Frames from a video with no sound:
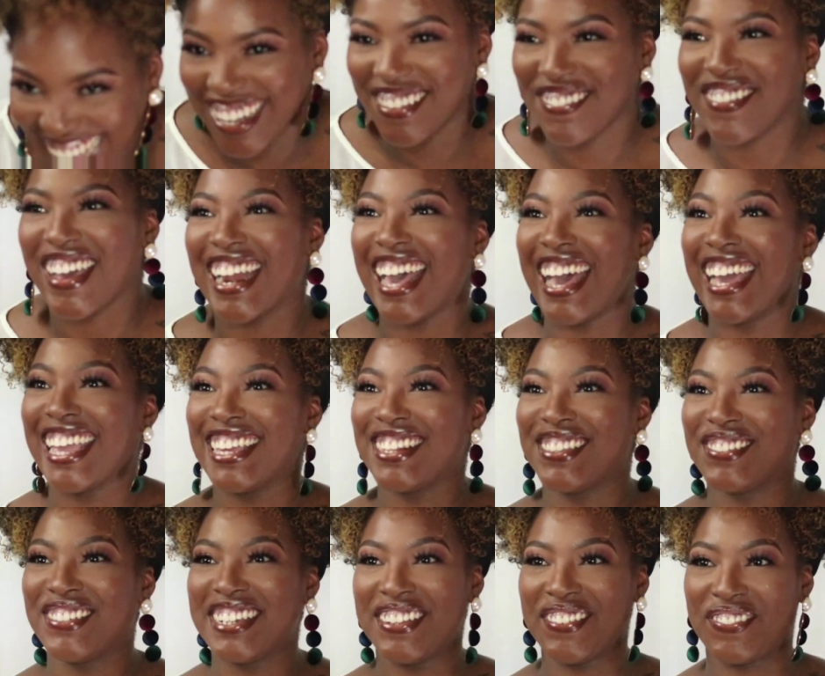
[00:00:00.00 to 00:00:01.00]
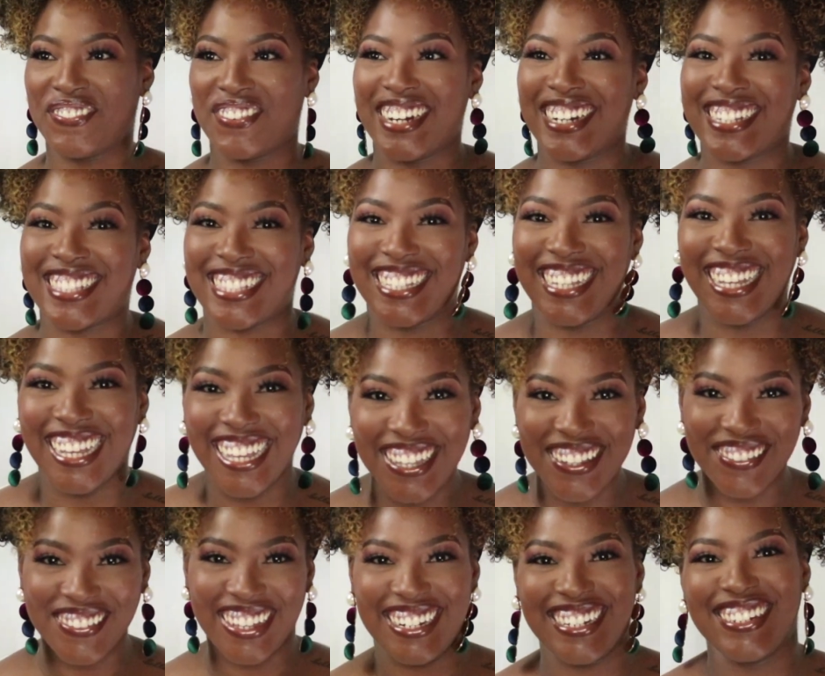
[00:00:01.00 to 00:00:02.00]
fact that I didn't do it the first
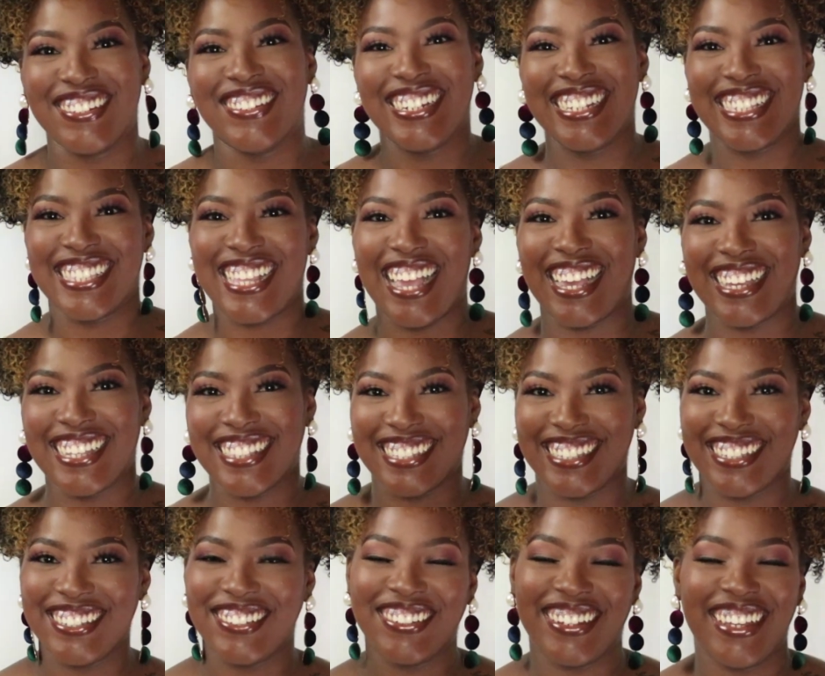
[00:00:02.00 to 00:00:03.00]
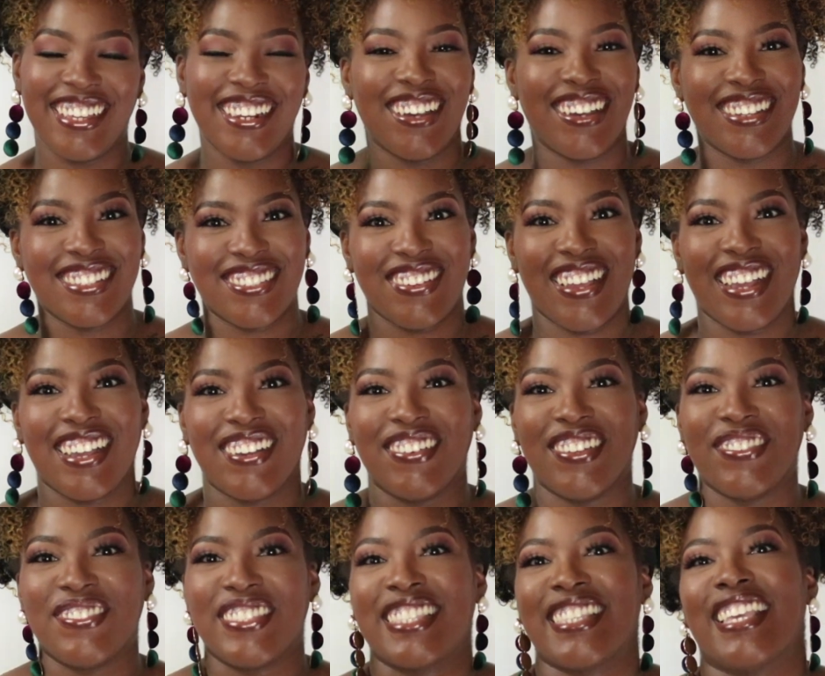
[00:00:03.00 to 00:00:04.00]
time and I didn't do it the second time, I lost track of
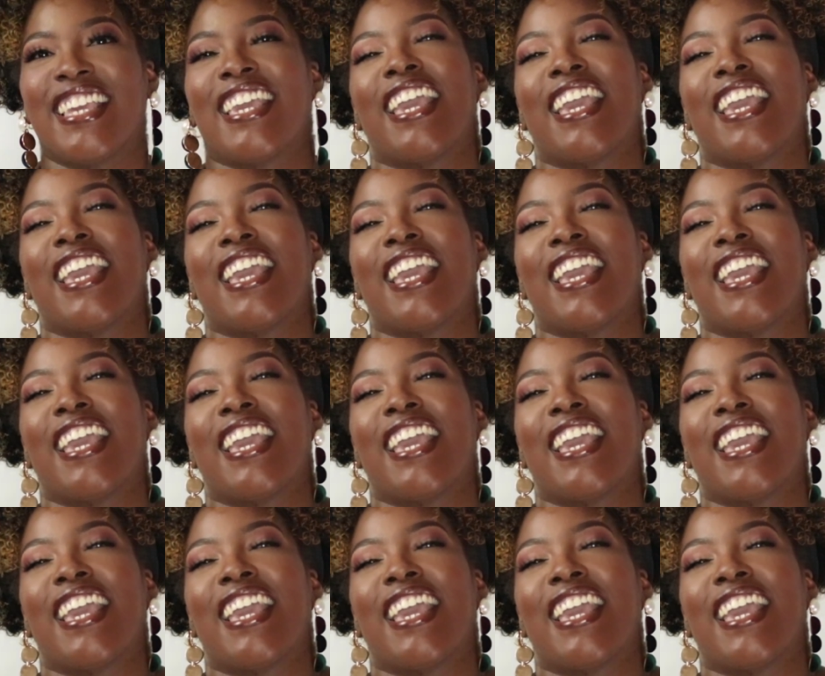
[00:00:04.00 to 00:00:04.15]
everything.